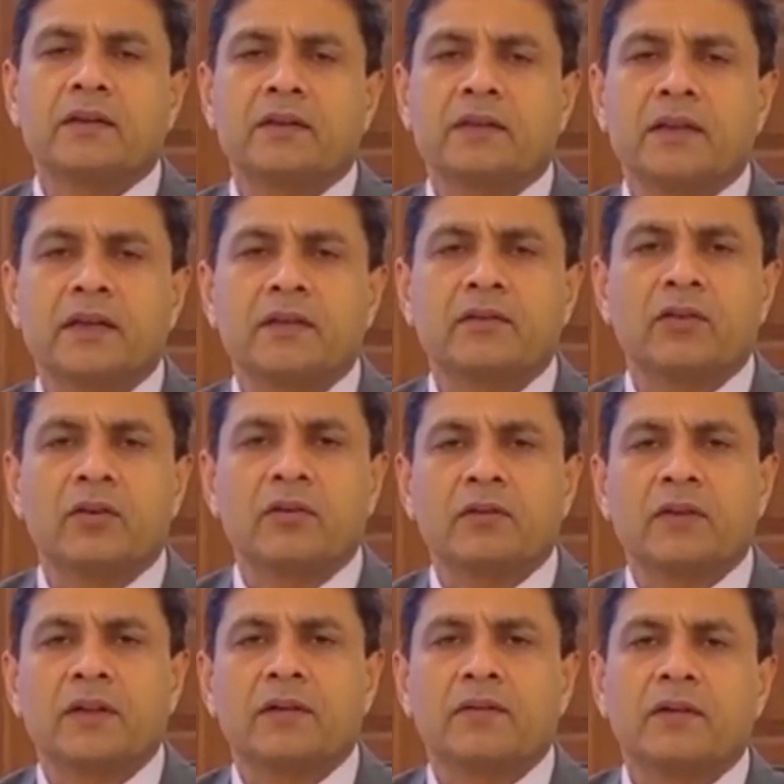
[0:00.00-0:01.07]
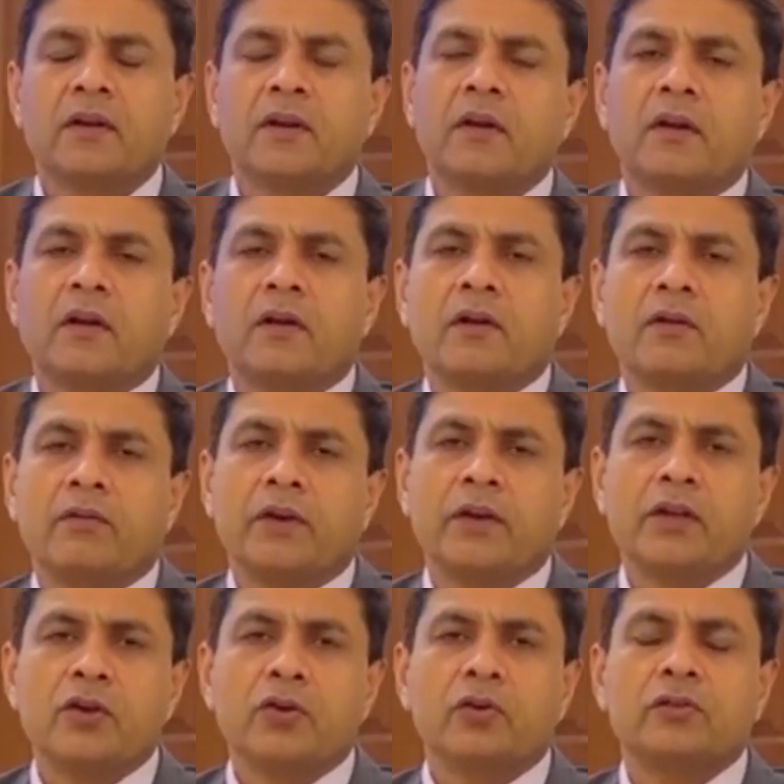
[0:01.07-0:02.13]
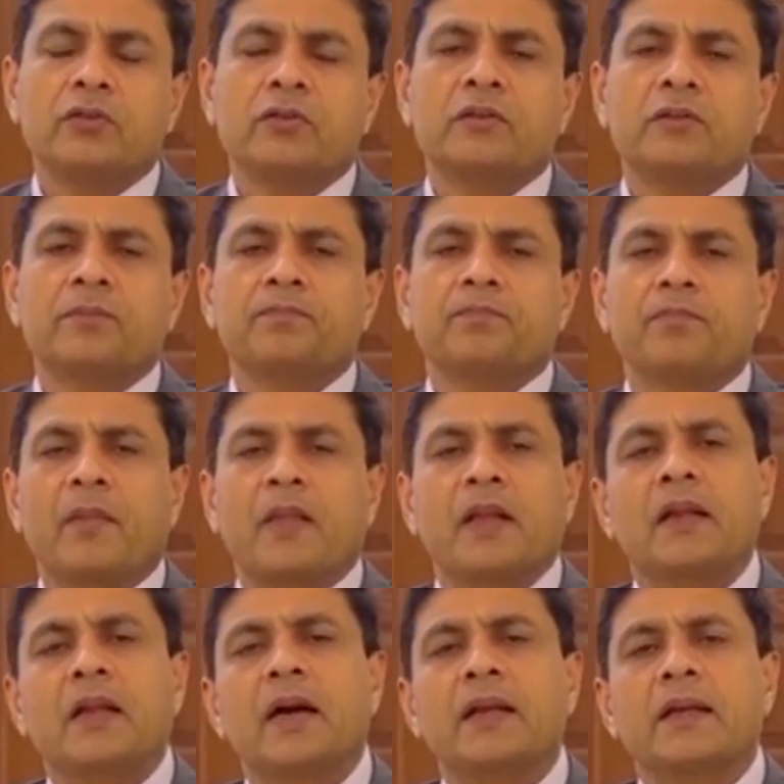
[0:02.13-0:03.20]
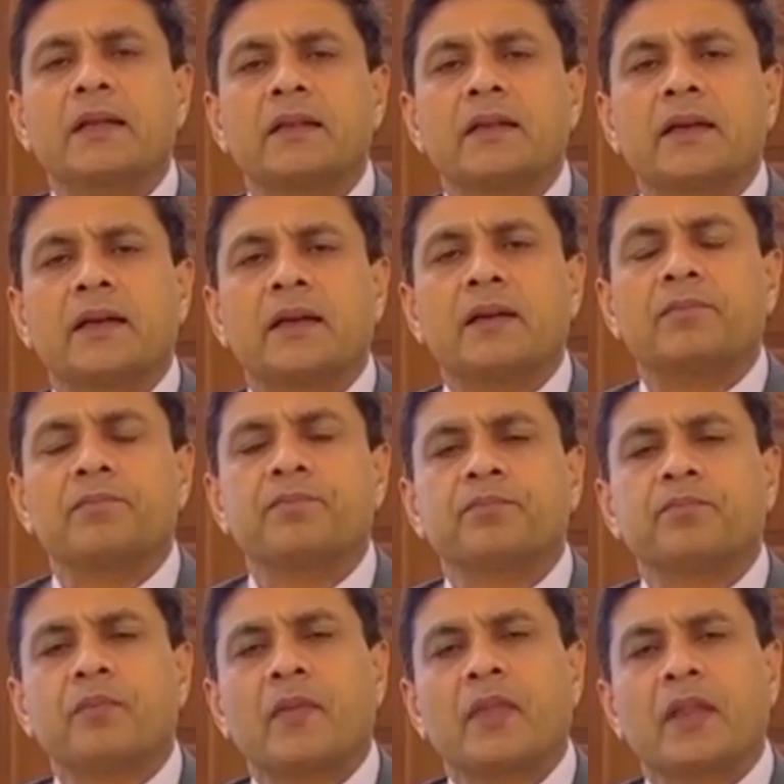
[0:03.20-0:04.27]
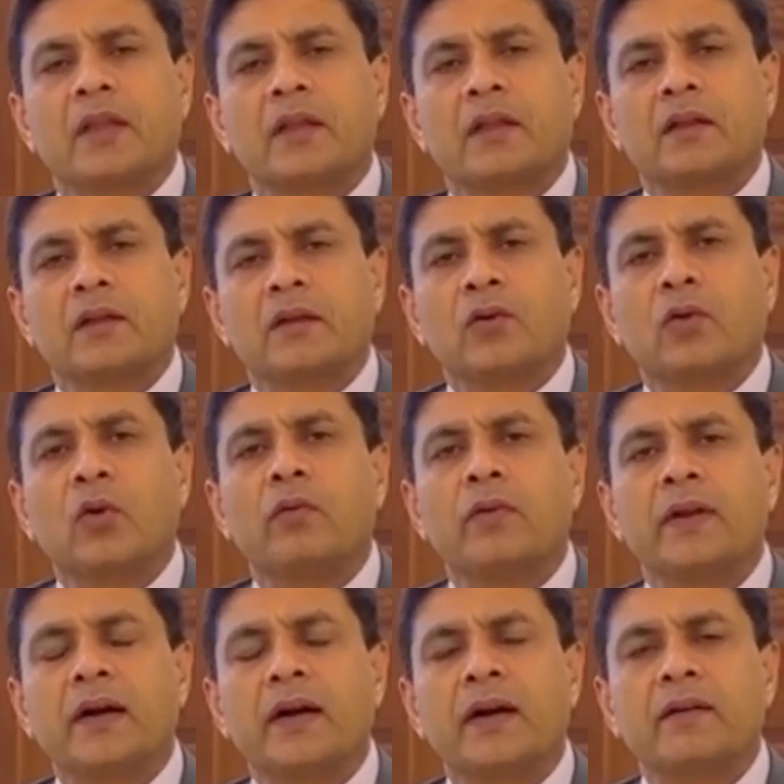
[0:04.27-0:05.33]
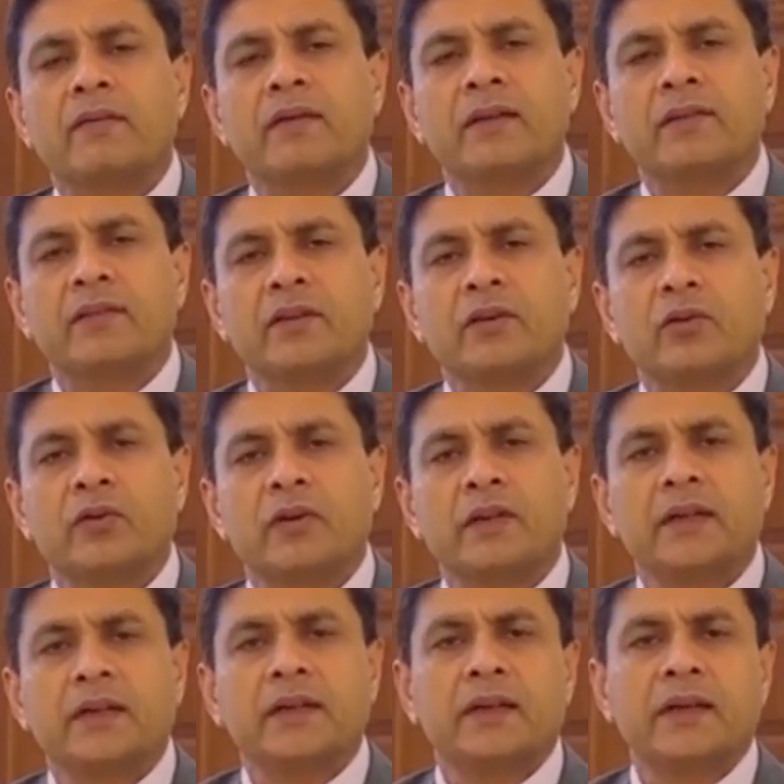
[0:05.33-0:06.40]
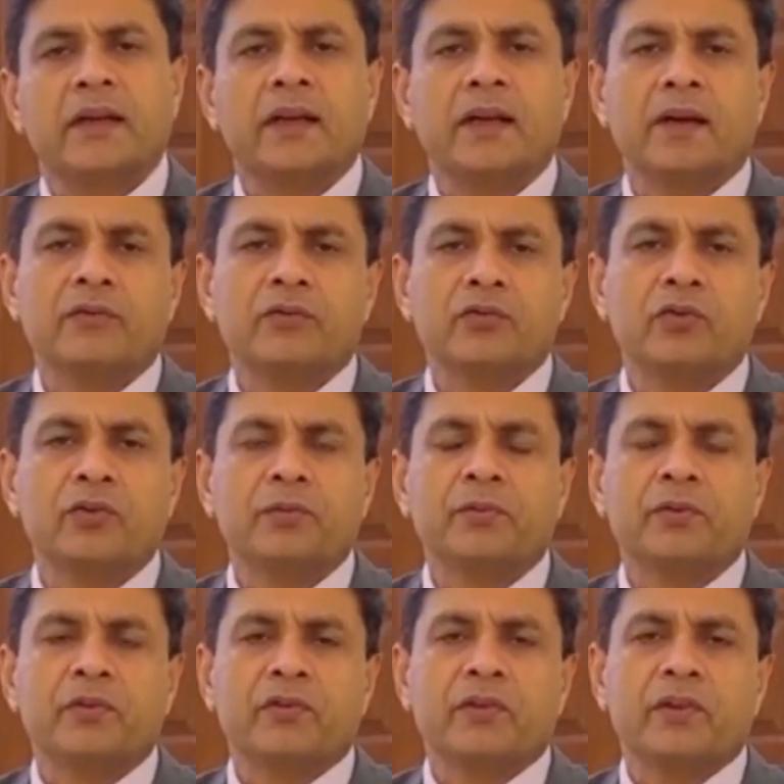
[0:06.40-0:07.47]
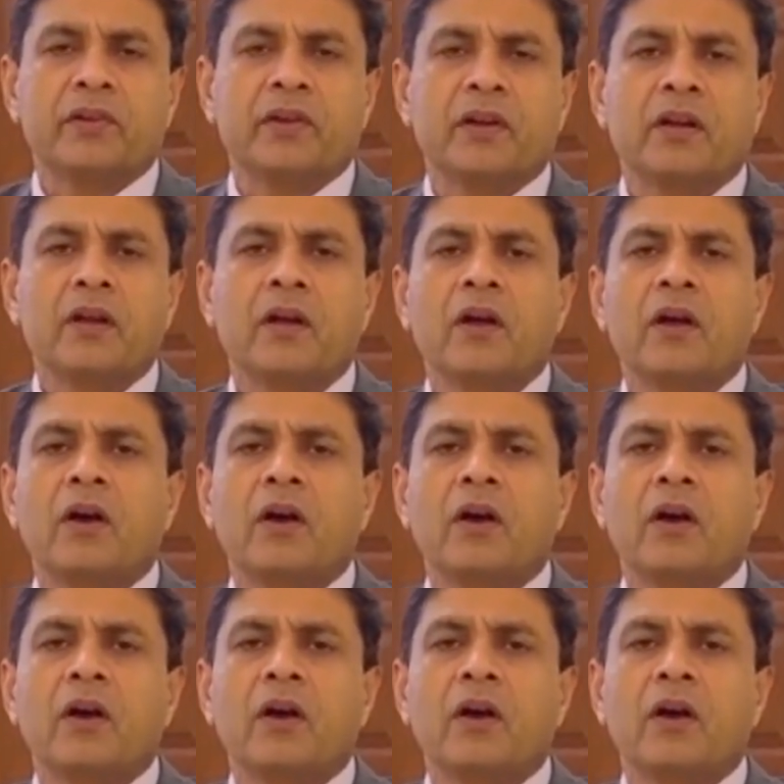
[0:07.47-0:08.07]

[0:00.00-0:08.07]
things on the videos, like they can over harvest the donor area in FUE procedure,